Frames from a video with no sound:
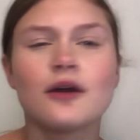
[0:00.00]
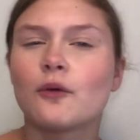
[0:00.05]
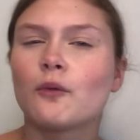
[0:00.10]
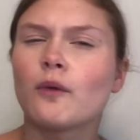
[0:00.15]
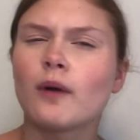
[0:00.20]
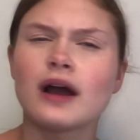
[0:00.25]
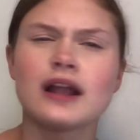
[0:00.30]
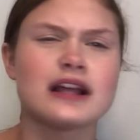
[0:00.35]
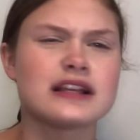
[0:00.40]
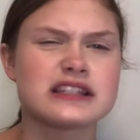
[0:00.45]

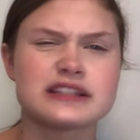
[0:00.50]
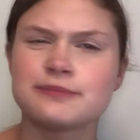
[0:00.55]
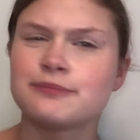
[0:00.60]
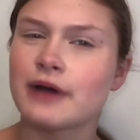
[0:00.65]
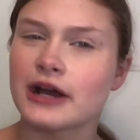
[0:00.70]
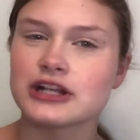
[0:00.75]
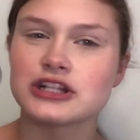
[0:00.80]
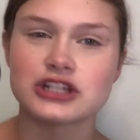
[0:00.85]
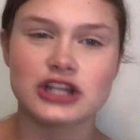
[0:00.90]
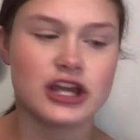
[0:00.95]
What a
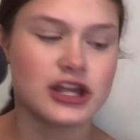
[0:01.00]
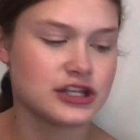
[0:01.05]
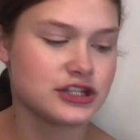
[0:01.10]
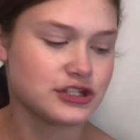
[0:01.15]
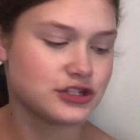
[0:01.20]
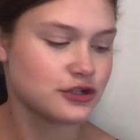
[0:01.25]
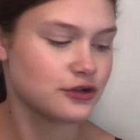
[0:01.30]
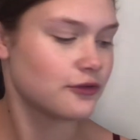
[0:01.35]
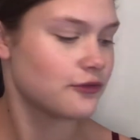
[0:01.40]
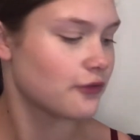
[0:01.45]
sponge can
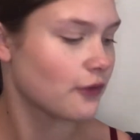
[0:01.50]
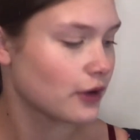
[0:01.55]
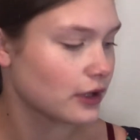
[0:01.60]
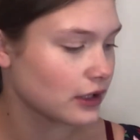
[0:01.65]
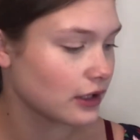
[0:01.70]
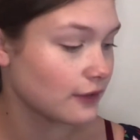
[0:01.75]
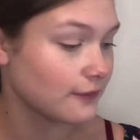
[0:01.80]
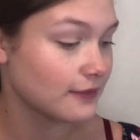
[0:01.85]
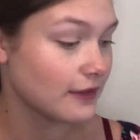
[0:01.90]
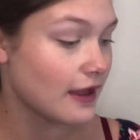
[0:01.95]
do for
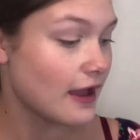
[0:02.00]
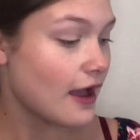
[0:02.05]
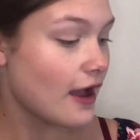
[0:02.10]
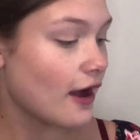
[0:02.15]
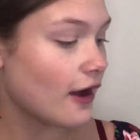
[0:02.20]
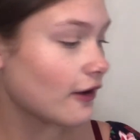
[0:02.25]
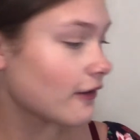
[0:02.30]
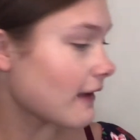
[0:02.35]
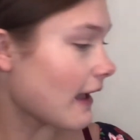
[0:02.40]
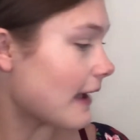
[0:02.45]
you.
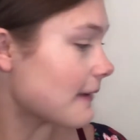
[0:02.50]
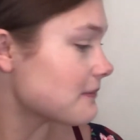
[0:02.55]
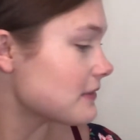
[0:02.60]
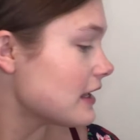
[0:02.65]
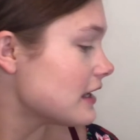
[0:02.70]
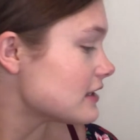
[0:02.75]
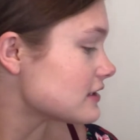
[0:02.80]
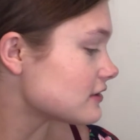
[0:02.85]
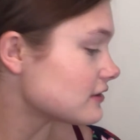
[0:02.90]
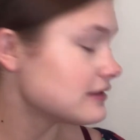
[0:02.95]
Okay,
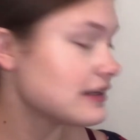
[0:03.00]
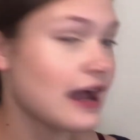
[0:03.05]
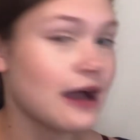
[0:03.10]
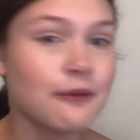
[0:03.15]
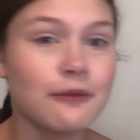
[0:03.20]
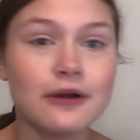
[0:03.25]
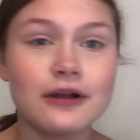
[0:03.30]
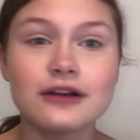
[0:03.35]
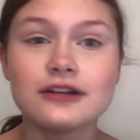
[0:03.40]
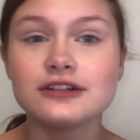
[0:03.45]
so now
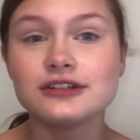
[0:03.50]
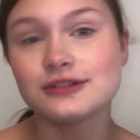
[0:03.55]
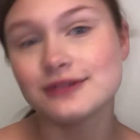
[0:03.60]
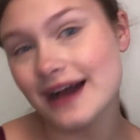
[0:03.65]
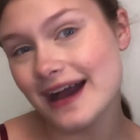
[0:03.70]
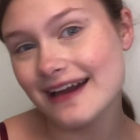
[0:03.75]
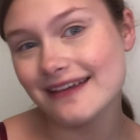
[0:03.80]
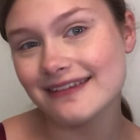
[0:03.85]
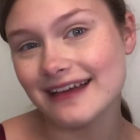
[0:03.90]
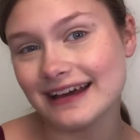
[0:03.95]
we're going to do
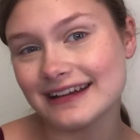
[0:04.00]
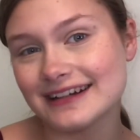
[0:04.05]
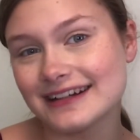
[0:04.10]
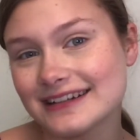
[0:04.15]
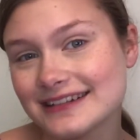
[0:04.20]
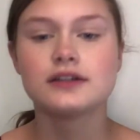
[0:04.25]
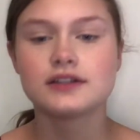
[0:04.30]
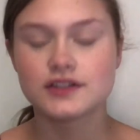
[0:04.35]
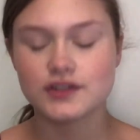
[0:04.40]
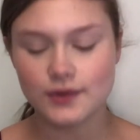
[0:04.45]
highlighter.
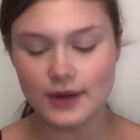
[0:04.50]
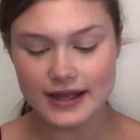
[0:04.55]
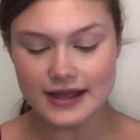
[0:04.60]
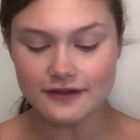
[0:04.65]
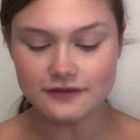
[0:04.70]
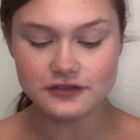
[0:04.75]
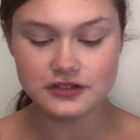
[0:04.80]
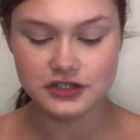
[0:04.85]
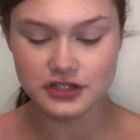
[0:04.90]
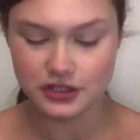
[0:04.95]
So I
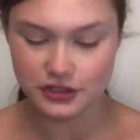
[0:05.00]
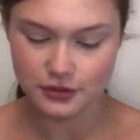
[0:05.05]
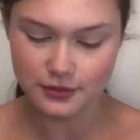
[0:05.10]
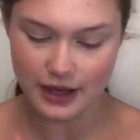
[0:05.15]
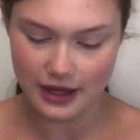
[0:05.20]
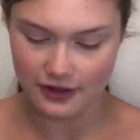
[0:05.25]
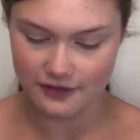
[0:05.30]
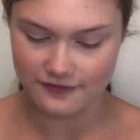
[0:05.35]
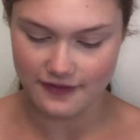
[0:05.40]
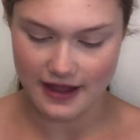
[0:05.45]
have two
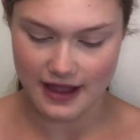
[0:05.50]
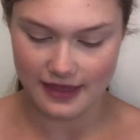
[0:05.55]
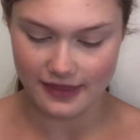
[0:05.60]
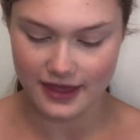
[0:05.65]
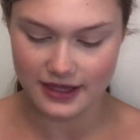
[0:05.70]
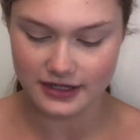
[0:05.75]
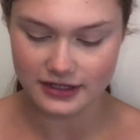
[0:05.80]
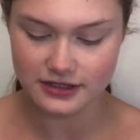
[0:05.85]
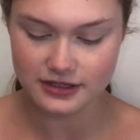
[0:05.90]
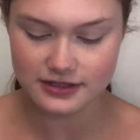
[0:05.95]
e.l.f.
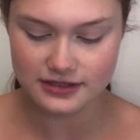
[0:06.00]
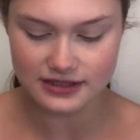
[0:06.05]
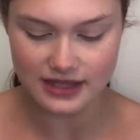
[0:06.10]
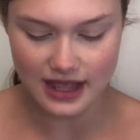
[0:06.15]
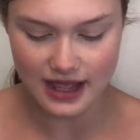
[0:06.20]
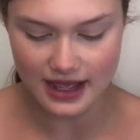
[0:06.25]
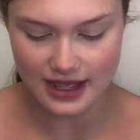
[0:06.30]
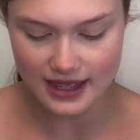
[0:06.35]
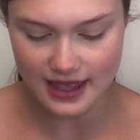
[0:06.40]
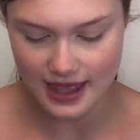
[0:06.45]
highlighters.
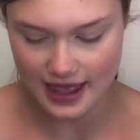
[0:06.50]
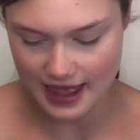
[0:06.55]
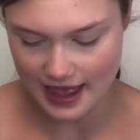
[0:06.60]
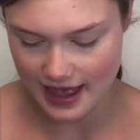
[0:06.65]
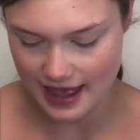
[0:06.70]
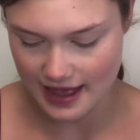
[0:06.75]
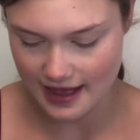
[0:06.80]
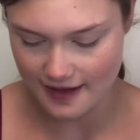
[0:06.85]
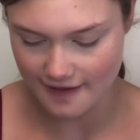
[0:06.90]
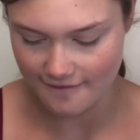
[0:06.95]
I
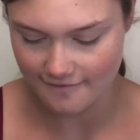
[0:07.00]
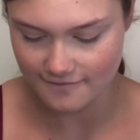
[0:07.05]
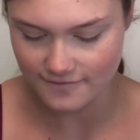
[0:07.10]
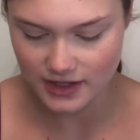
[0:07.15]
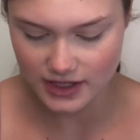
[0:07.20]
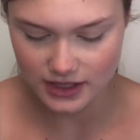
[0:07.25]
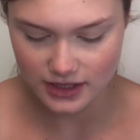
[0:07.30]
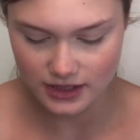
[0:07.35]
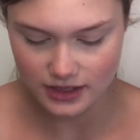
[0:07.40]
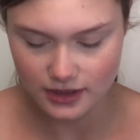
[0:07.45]

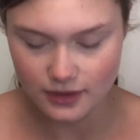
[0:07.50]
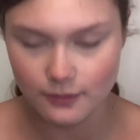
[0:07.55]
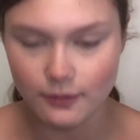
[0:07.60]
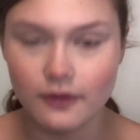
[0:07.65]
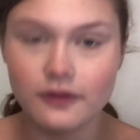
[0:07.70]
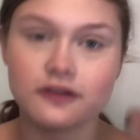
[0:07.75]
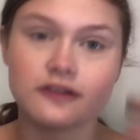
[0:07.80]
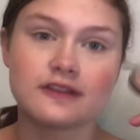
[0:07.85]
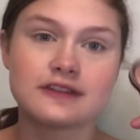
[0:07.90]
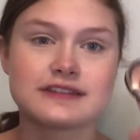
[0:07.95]
have,
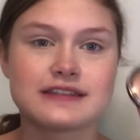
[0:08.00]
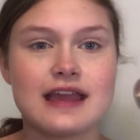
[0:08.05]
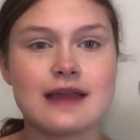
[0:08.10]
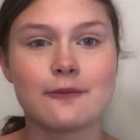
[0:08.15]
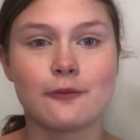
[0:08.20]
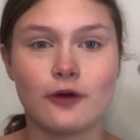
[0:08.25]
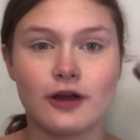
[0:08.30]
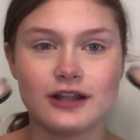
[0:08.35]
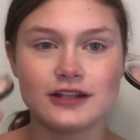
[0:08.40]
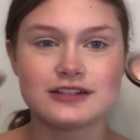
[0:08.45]
well, they're the
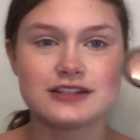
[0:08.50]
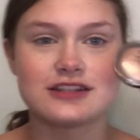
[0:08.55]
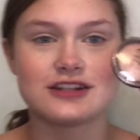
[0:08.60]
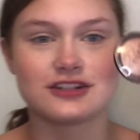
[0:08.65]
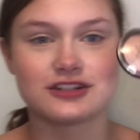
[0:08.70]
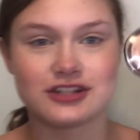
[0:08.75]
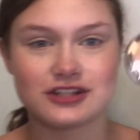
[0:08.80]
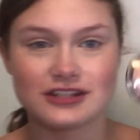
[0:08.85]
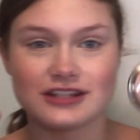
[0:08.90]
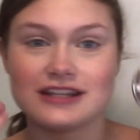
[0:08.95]
same one,
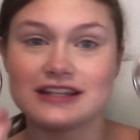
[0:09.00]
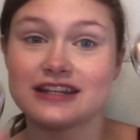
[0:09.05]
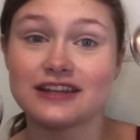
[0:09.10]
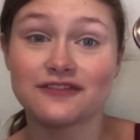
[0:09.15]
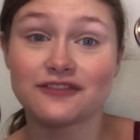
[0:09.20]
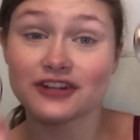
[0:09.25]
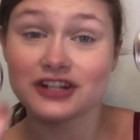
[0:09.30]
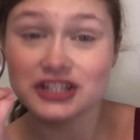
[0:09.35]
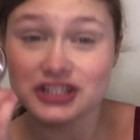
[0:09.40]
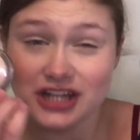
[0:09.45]
they're just in
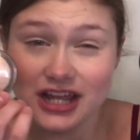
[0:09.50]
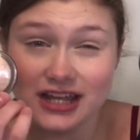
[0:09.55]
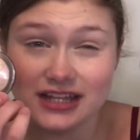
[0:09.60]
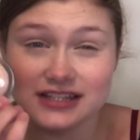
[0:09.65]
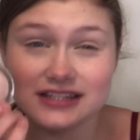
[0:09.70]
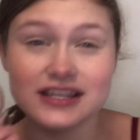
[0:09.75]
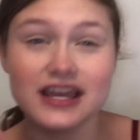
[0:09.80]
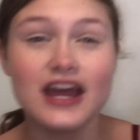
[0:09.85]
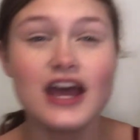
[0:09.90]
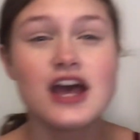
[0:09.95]
different
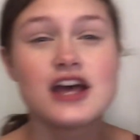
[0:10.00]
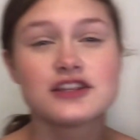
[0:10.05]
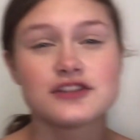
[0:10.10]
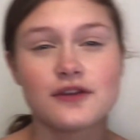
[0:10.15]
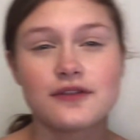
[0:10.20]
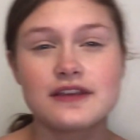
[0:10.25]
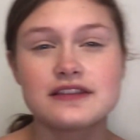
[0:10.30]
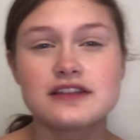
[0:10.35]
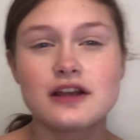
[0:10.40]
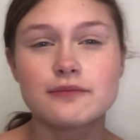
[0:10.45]
shades. So
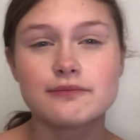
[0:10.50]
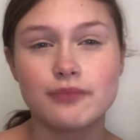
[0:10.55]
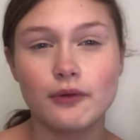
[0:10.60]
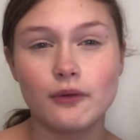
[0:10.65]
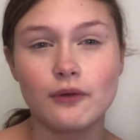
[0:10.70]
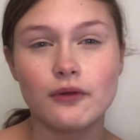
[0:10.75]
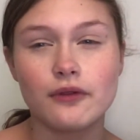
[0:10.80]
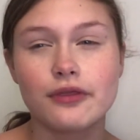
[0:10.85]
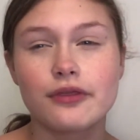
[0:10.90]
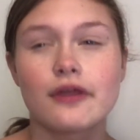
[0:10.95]
these are
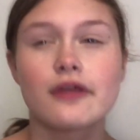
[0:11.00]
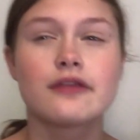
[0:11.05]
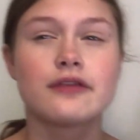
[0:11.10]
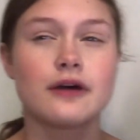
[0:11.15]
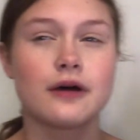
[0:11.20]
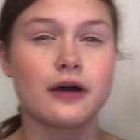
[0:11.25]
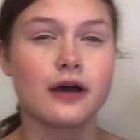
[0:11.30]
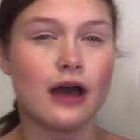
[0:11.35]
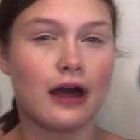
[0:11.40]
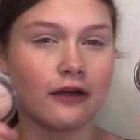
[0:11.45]
both
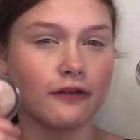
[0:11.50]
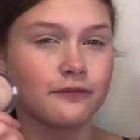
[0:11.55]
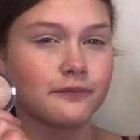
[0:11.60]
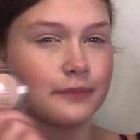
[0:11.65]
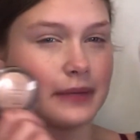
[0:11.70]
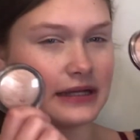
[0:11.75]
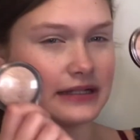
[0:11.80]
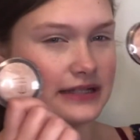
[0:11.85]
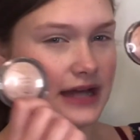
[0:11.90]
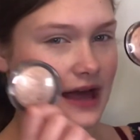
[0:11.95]
the e.l.f.
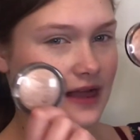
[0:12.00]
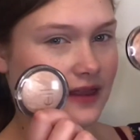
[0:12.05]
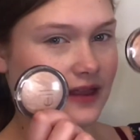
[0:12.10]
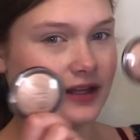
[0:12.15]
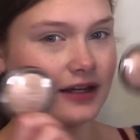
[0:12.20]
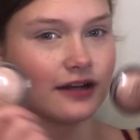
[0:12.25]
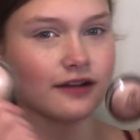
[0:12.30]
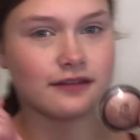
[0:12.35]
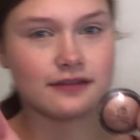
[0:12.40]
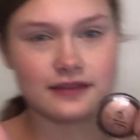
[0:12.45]
Baked
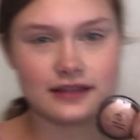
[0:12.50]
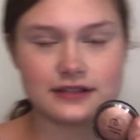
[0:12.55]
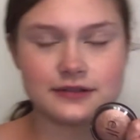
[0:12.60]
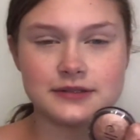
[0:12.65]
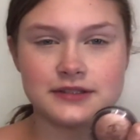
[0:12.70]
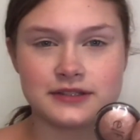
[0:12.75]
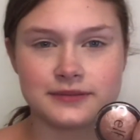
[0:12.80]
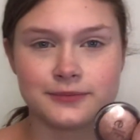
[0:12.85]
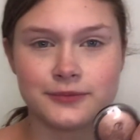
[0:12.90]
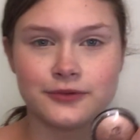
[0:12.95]
Highlighter. This
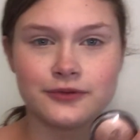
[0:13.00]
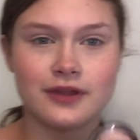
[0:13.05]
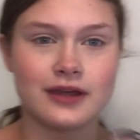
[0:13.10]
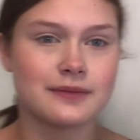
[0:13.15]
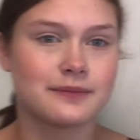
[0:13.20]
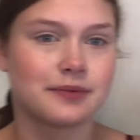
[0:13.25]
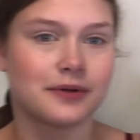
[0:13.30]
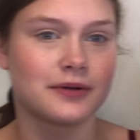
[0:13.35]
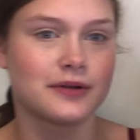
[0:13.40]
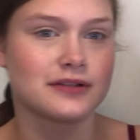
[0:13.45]
one's
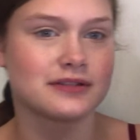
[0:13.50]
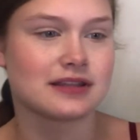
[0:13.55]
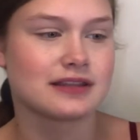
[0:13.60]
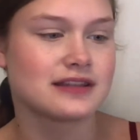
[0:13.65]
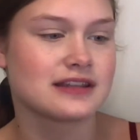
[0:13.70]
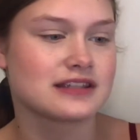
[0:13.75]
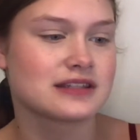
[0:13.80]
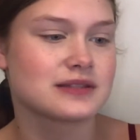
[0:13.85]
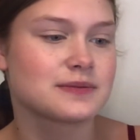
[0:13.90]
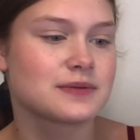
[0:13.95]
Moonlight Pearls, and
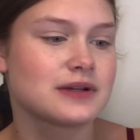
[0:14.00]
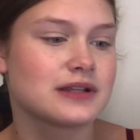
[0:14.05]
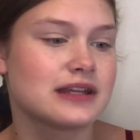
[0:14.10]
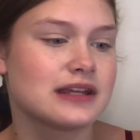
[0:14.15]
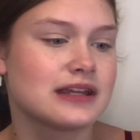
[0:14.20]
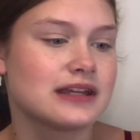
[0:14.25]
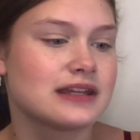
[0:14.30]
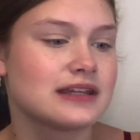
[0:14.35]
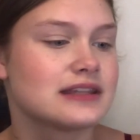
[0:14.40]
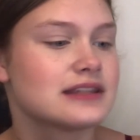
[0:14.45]
this one
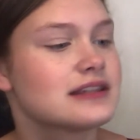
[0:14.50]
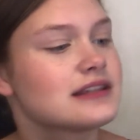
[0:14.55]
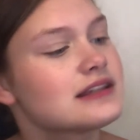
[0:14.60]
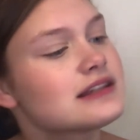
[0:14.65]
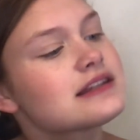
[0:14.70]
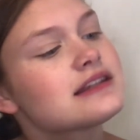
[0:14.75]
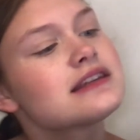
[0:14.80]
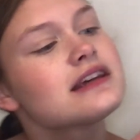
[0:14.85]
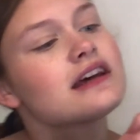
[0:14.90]
is